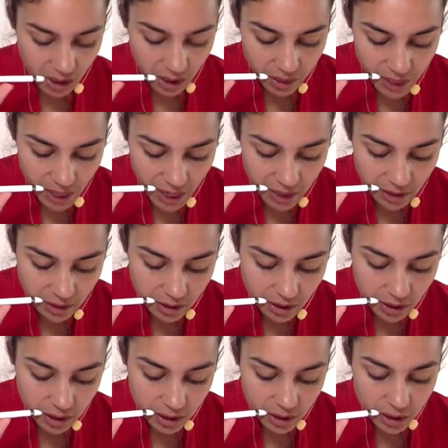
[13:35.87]
Then,
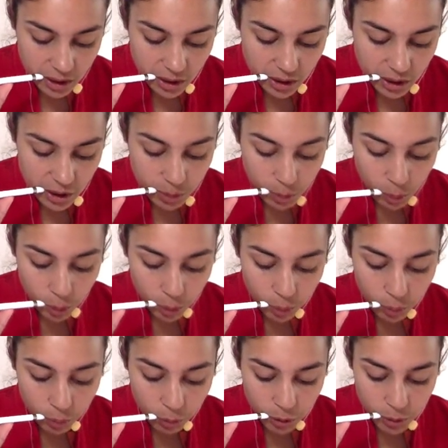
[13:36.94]
support your
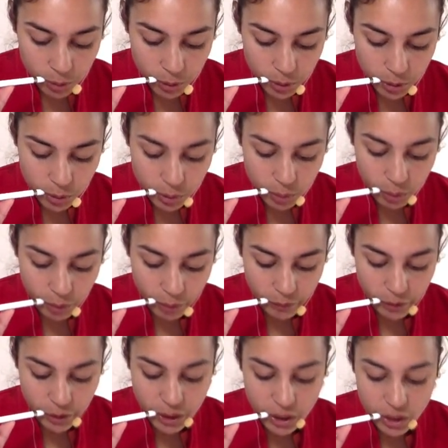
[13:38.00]
response with
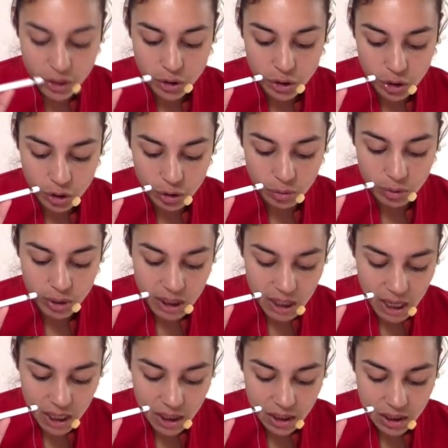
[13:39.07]
references to the
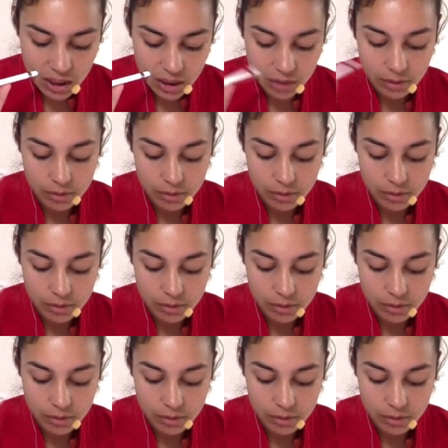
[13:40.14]
text.